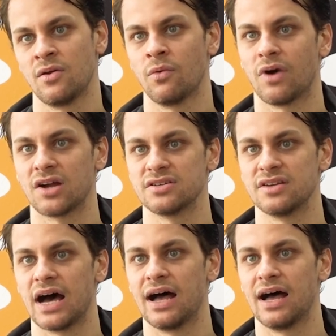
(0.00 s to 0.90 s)
watching
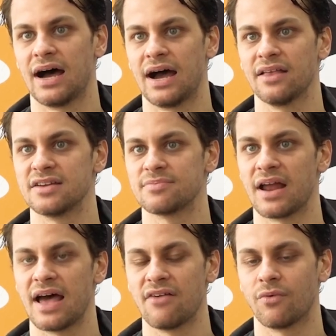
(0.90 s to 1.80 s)
highlights, but
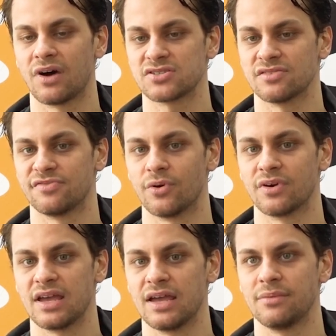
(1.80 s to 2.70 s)
I haven't watched a full
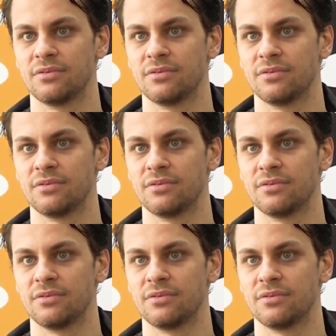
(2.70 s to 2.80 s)
game.